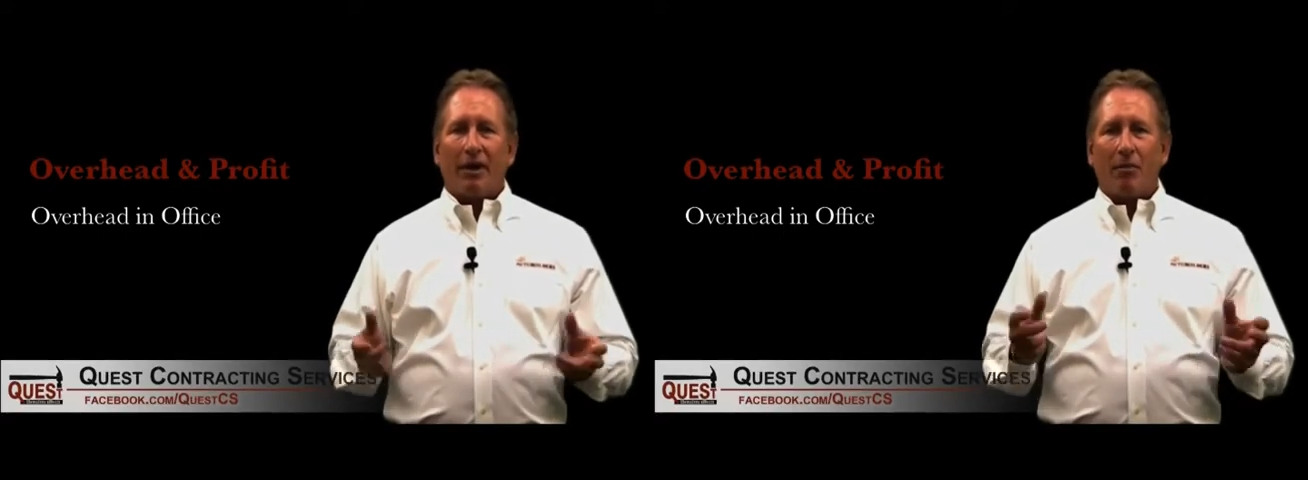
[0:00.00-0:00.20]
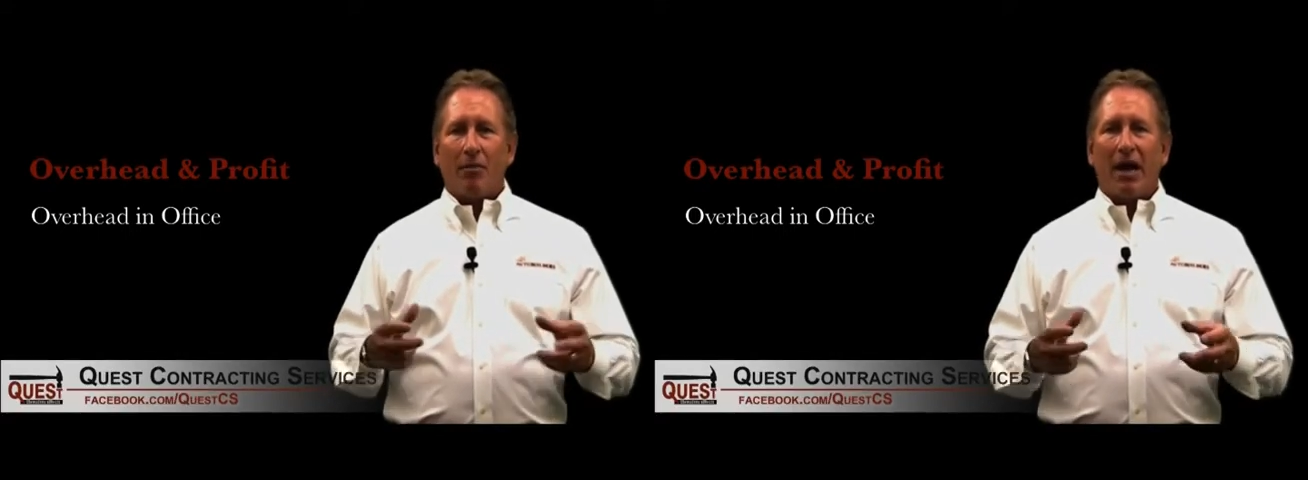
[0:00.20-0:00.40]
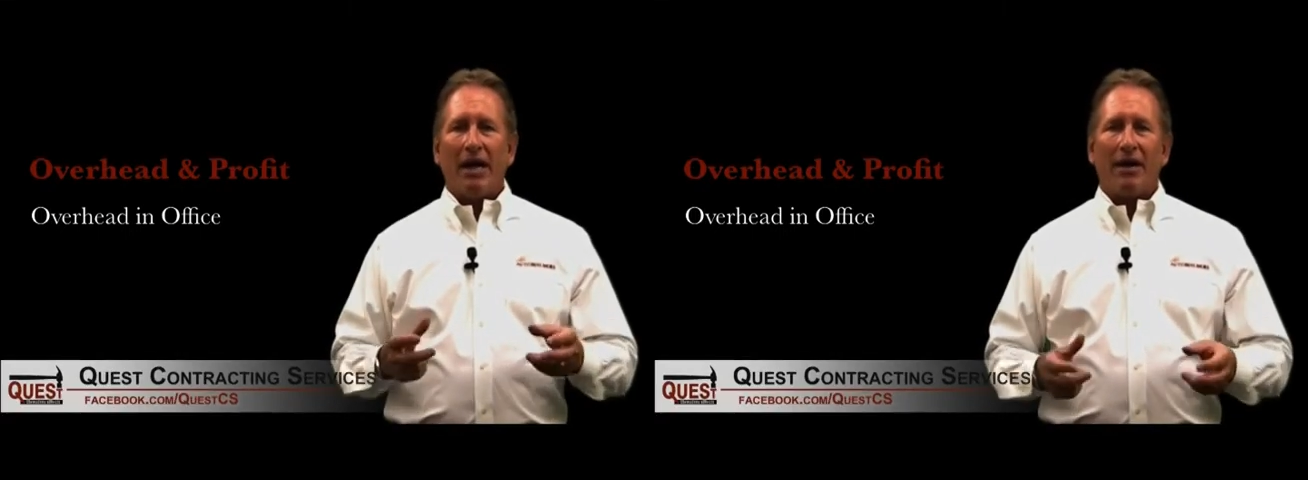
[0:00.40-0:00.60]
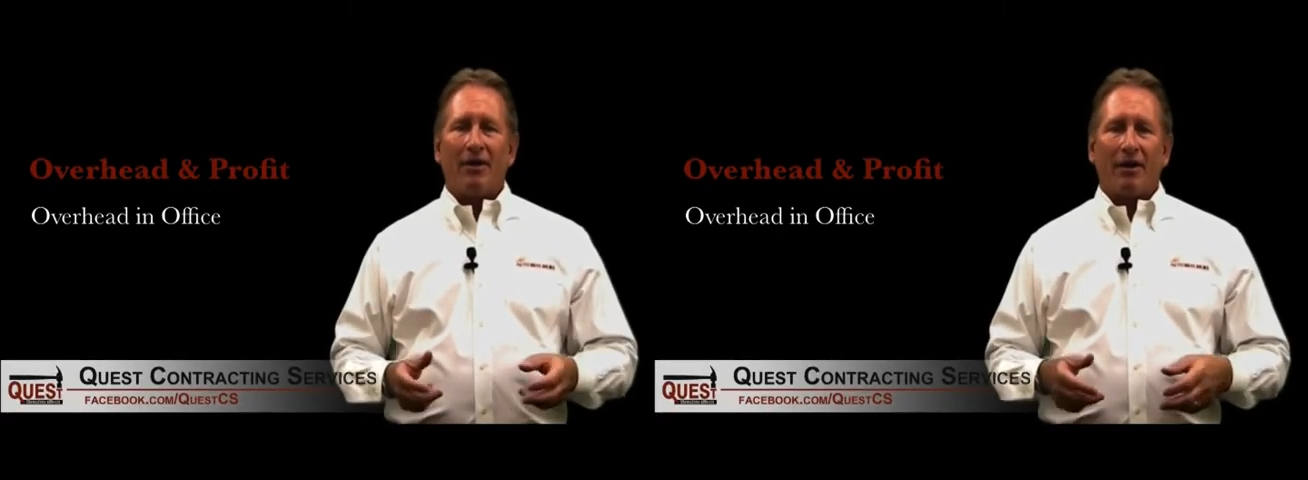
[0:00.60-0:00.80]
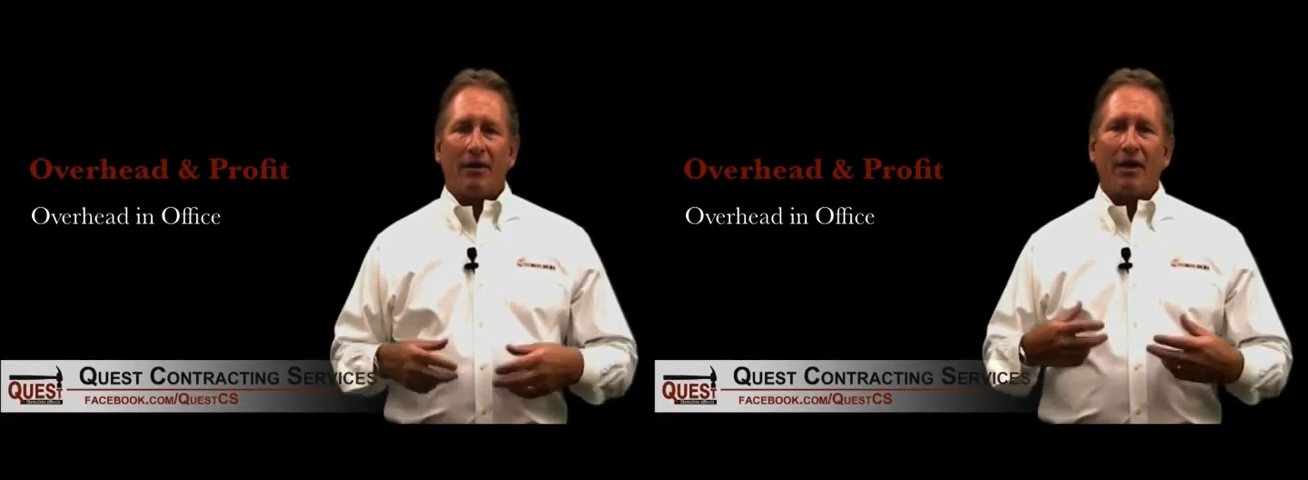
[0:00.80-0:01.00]
combined in
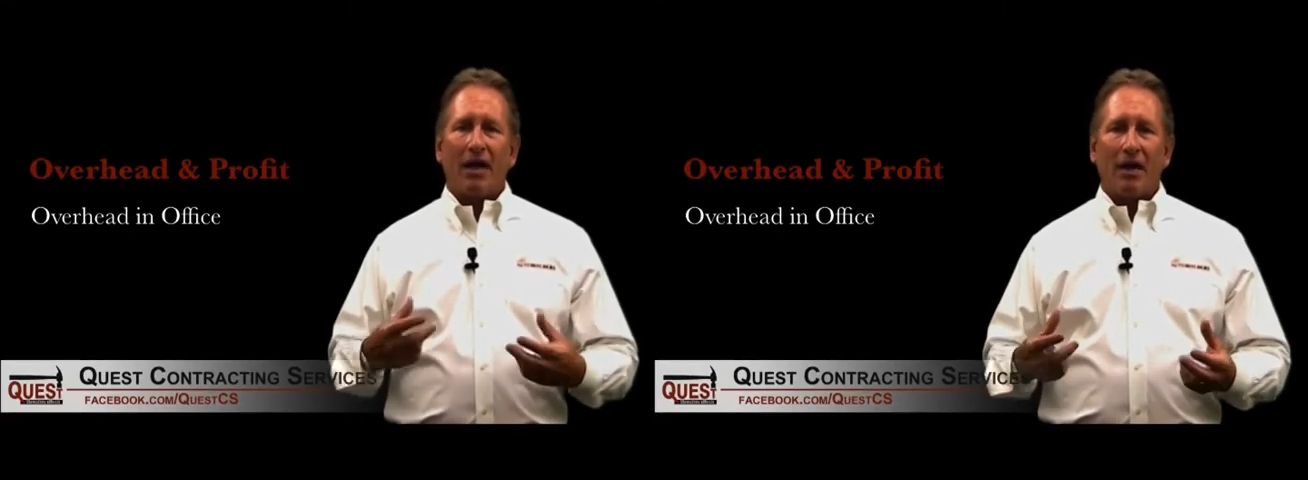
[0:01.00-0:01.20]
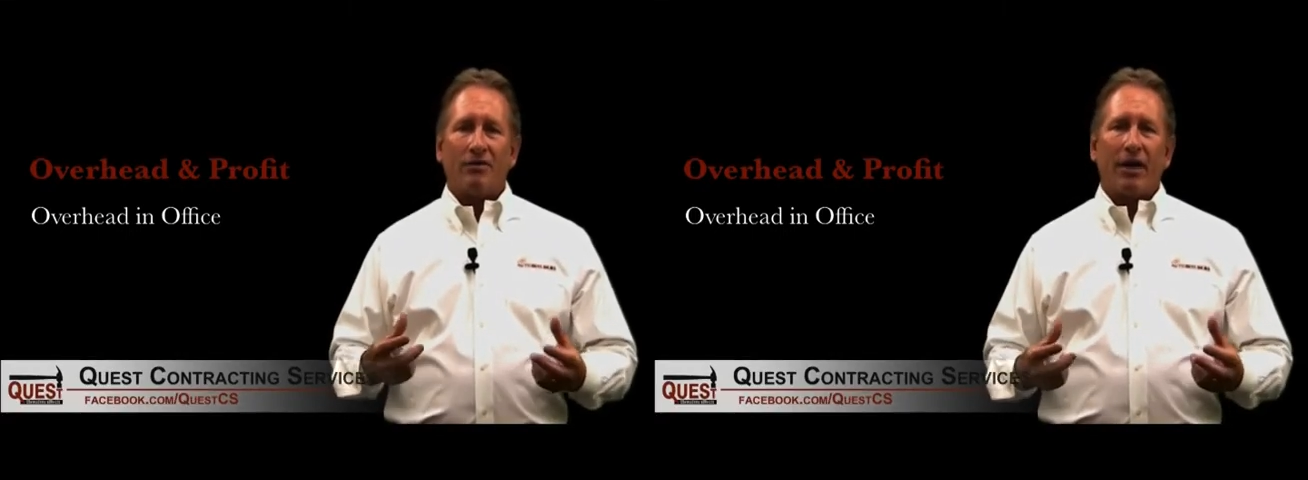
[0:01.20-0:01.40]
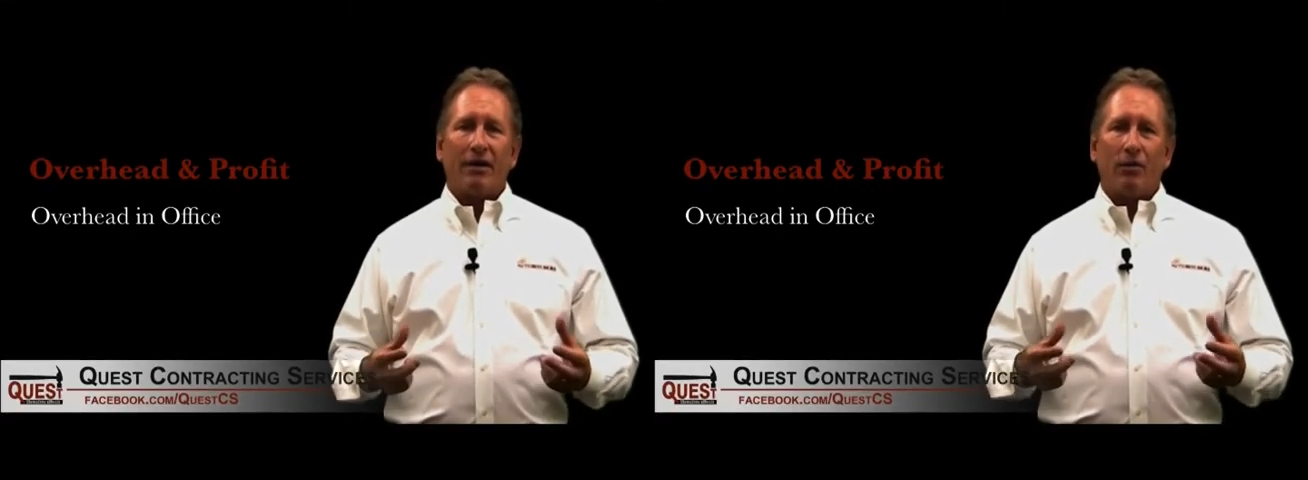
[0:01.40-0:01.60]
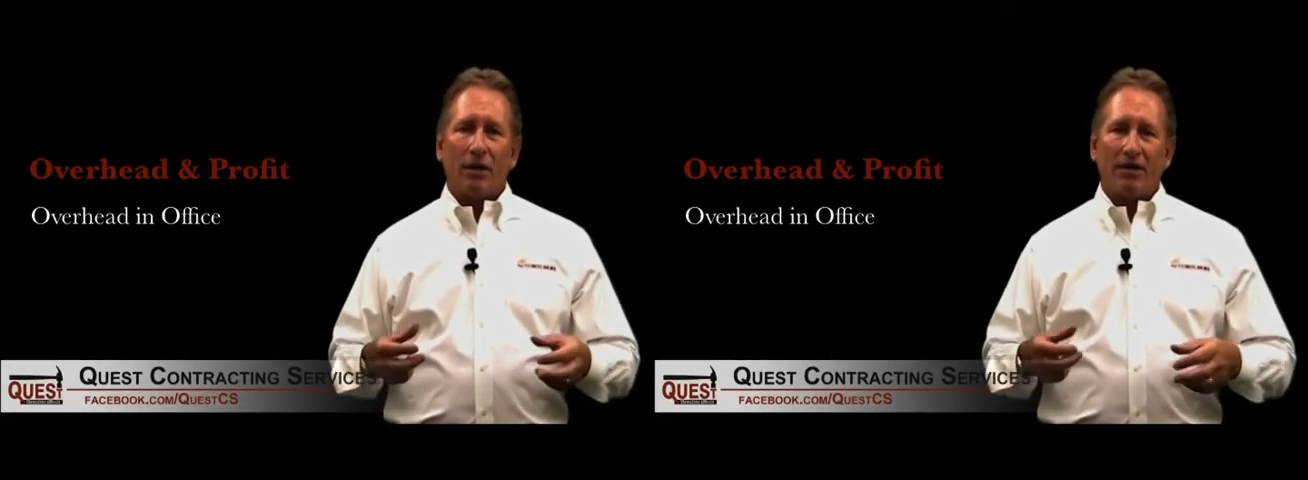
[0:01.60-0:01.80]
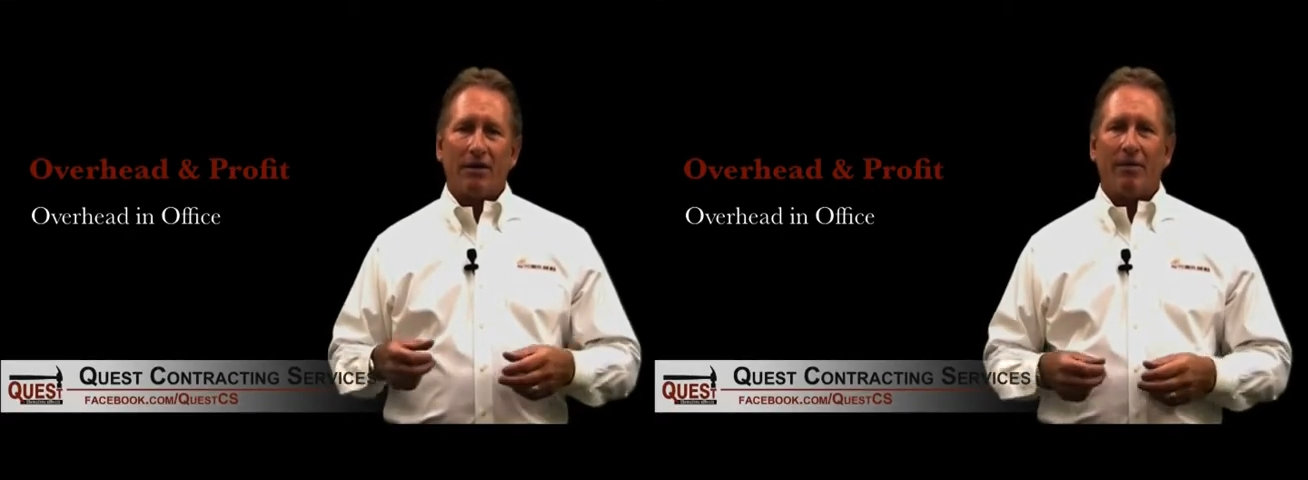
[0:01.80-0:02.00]
there that the contractor
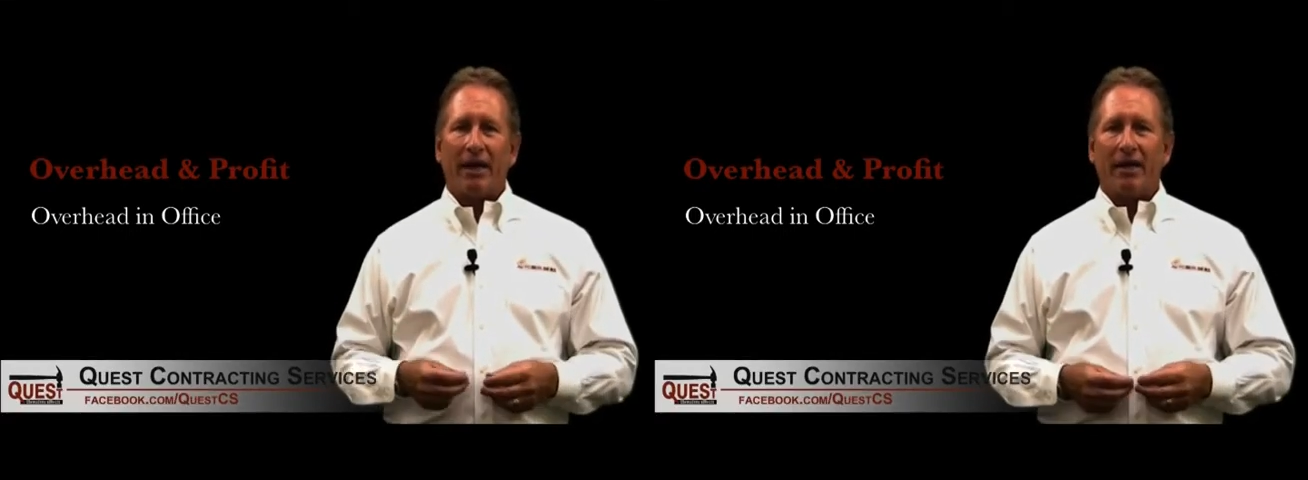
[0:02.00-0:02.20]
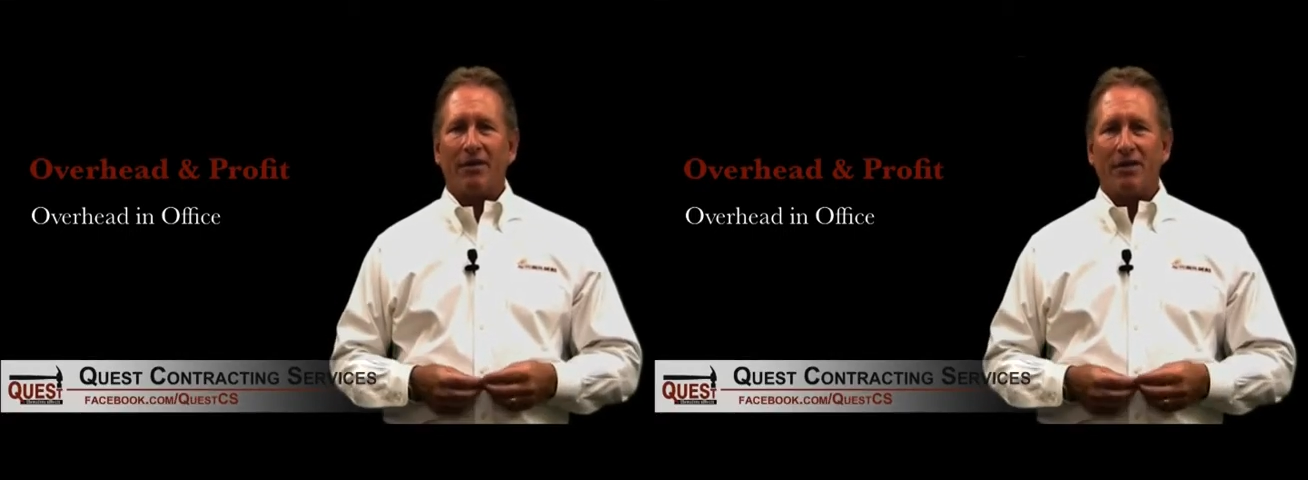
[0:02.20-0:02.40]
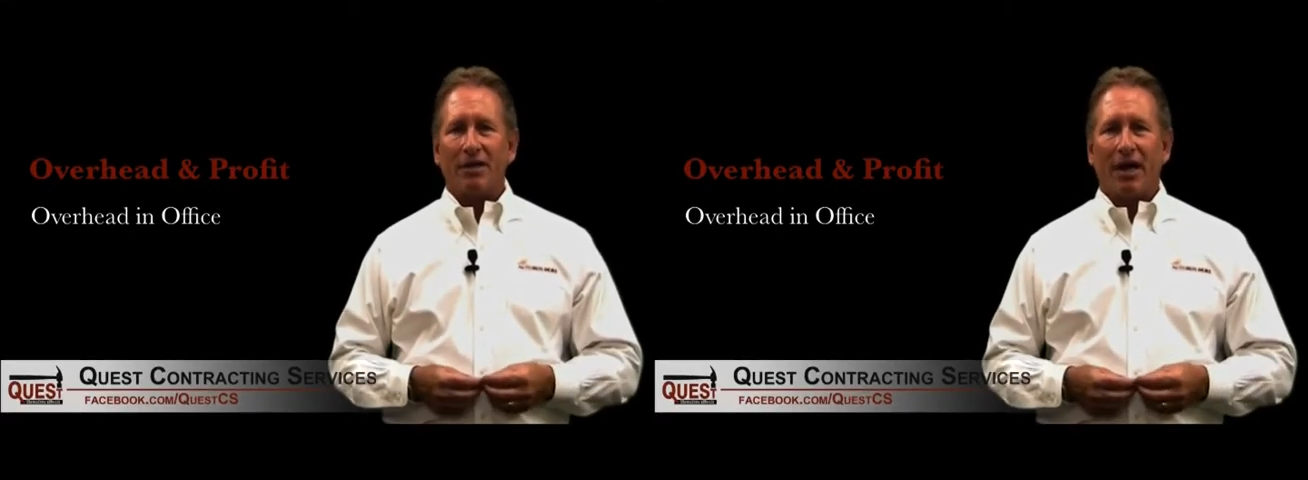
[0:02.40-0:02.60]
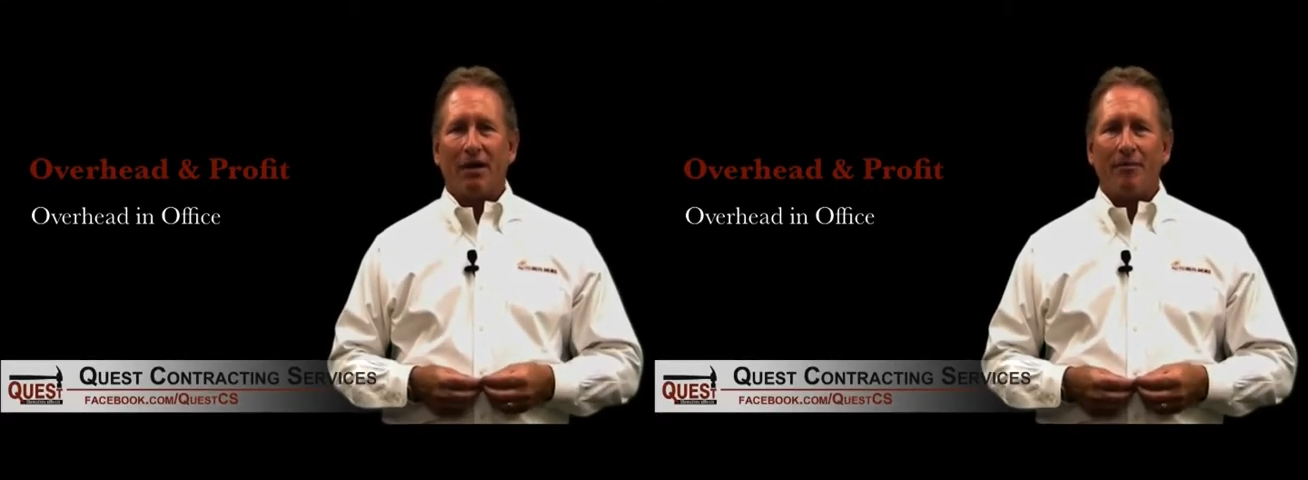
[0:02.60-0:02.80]
wants to make on the job.